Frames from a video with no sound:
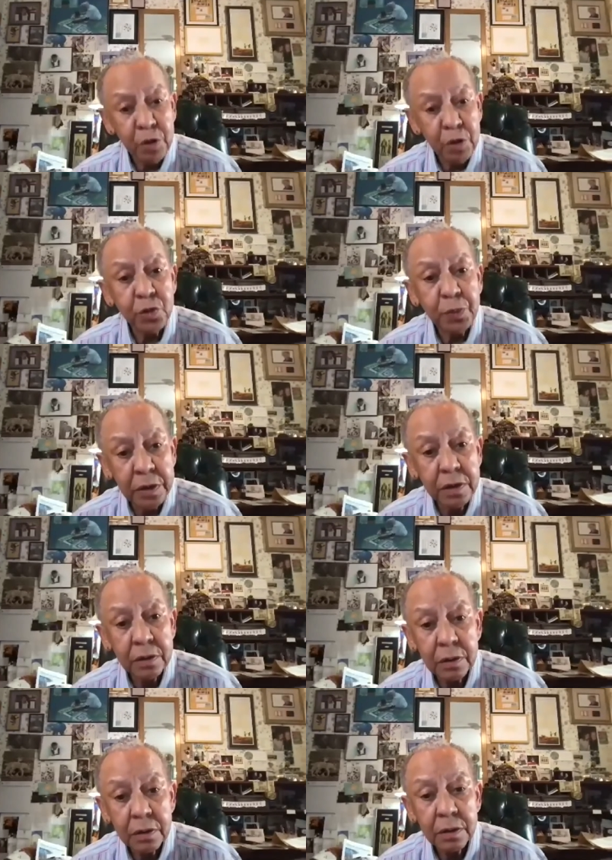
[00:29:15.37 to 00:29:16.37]
put
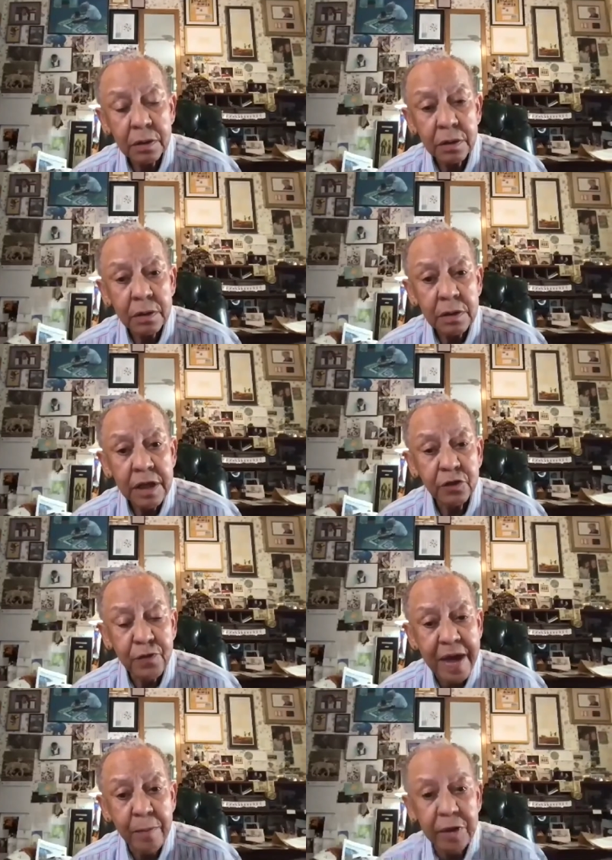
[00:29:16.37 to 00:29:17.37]
his
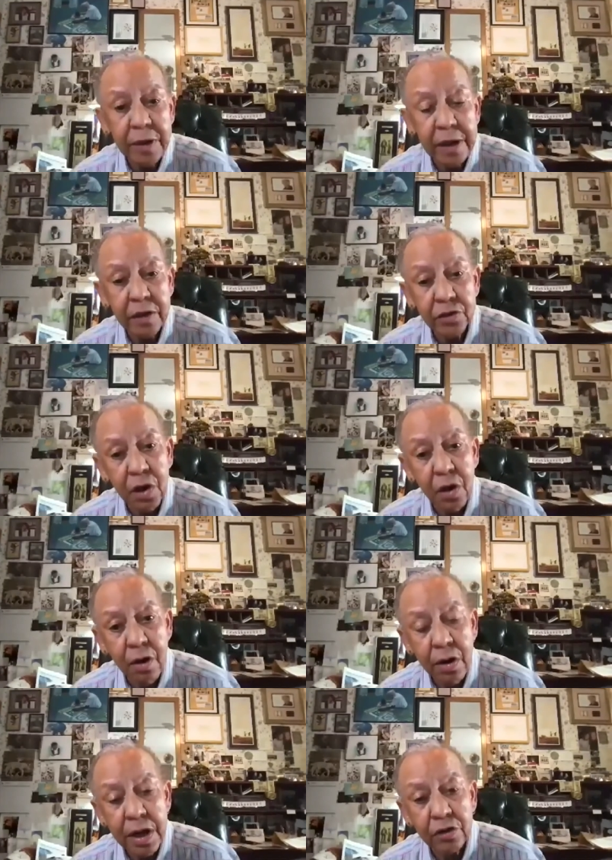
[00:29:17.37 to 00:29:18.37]
family in his
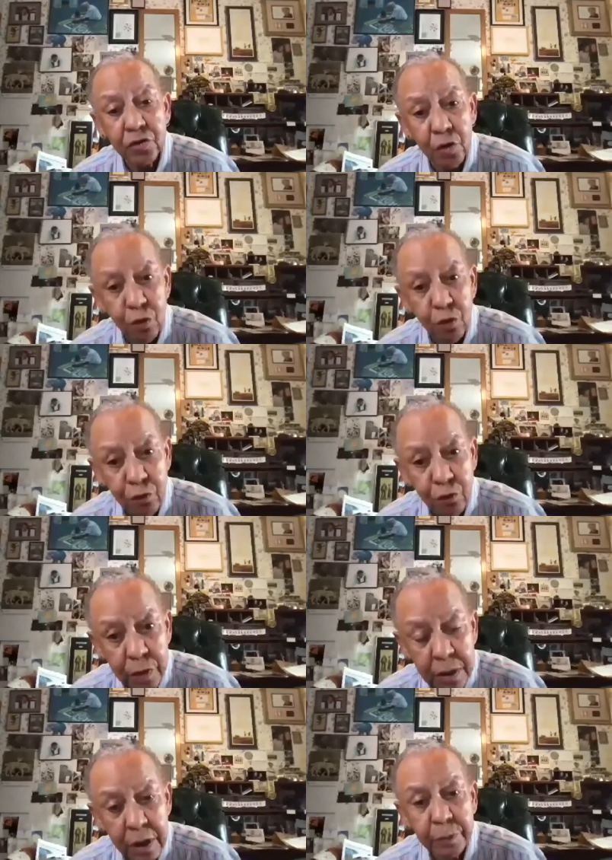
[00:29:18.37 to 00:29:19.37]
car and drove
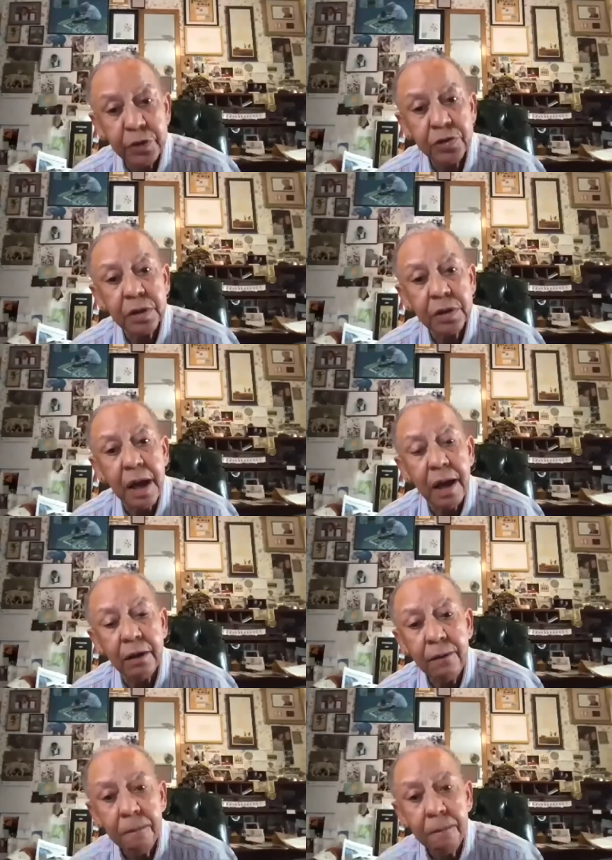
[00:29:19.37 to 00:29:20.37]
up to
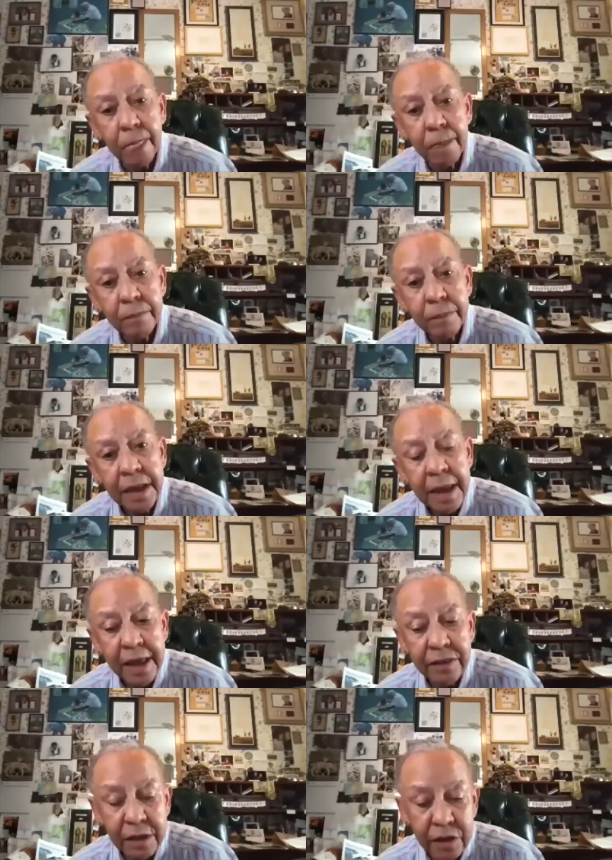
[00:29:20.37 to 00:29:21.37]
Chicago. And
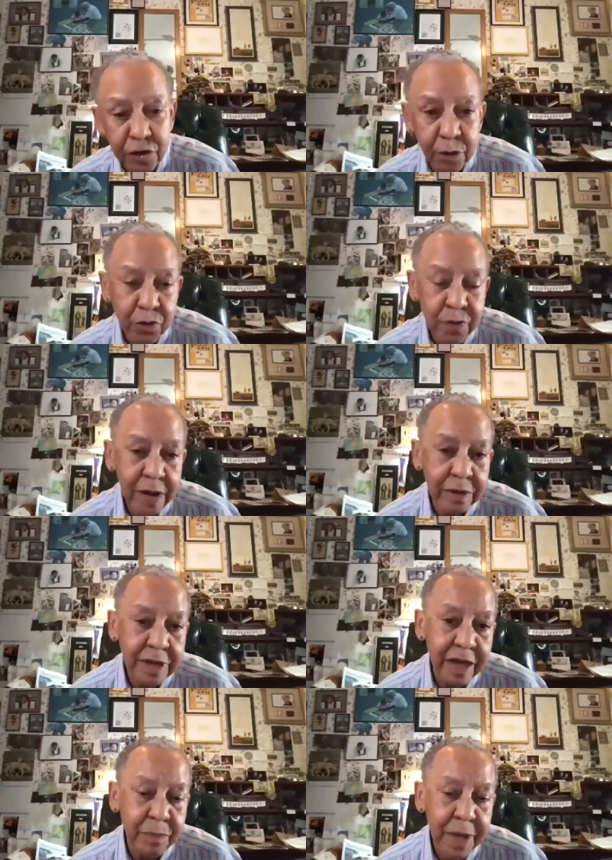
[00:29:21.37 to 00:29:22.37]
then he turned around and
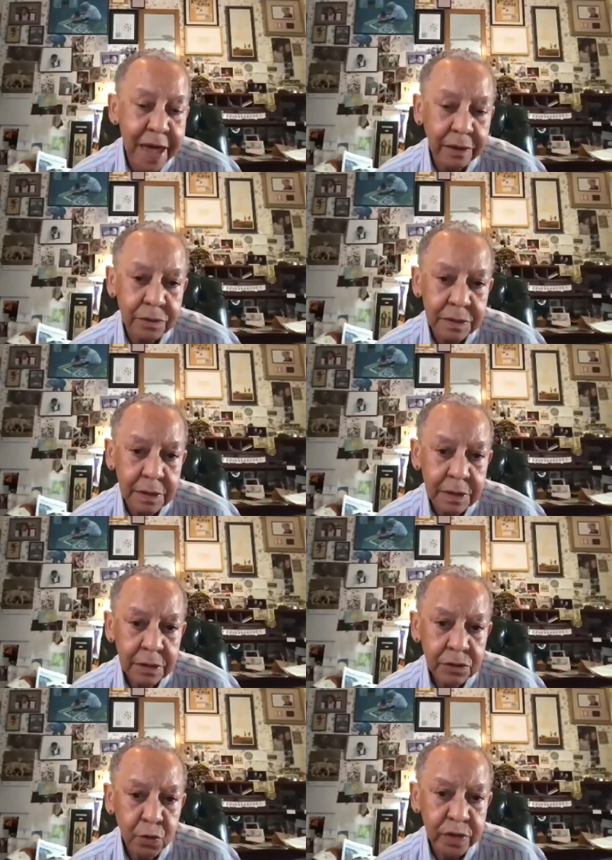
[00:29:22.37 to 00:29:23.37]
came back.
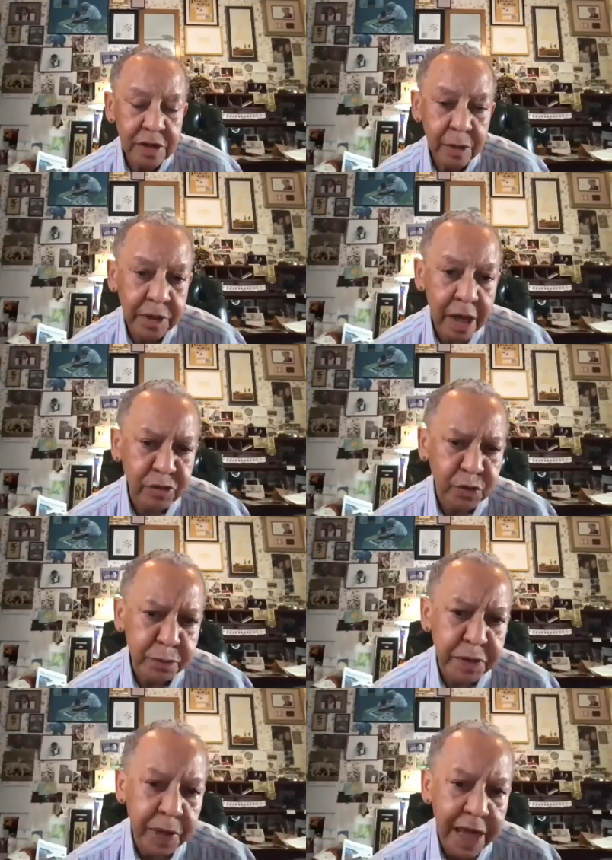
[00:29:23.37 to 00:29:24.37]
So sometimes when
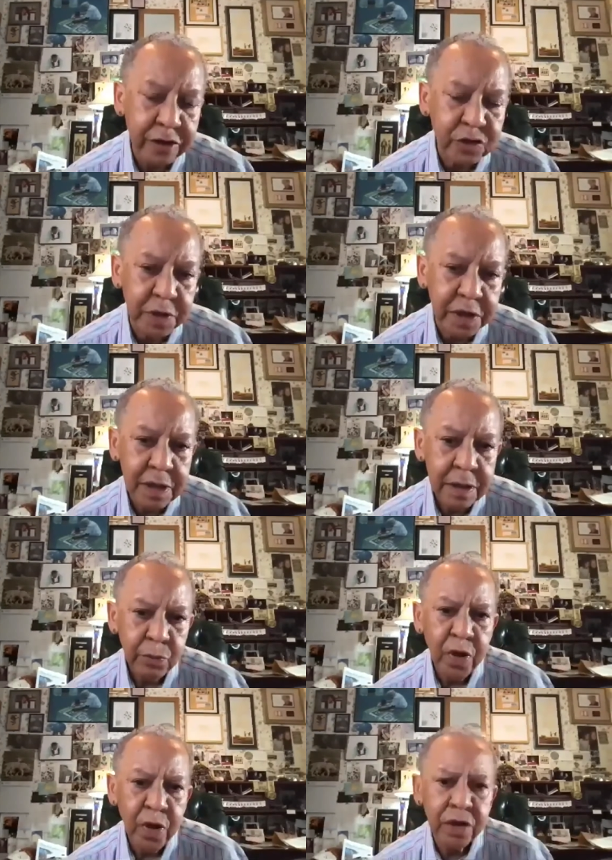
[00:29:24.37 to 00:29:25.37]
people ask me,
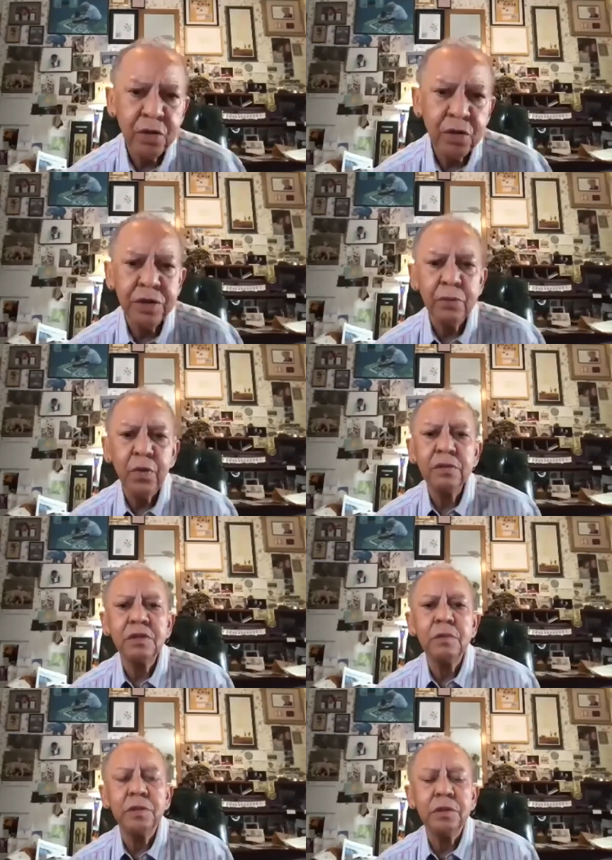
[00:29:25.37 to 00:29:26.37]
what do you think, what are
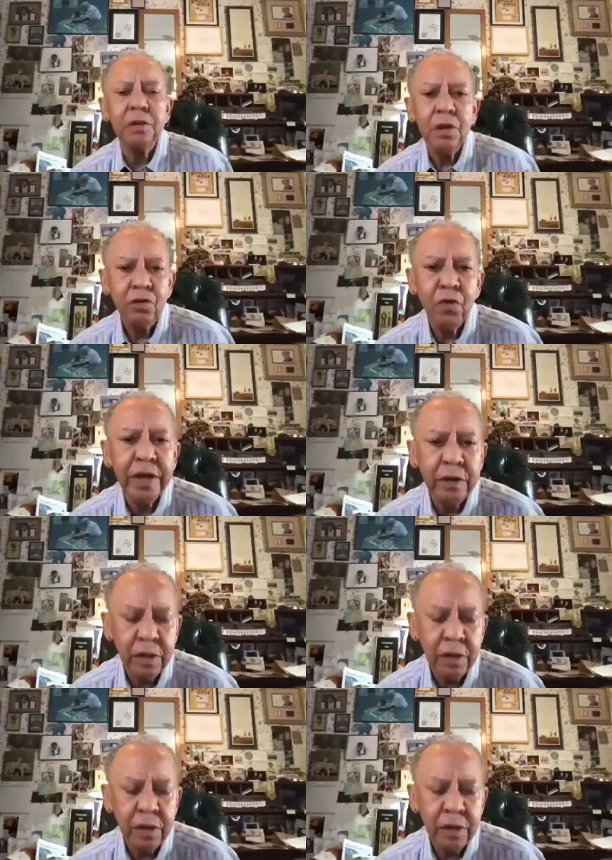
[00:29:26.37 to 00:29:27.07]
some of the great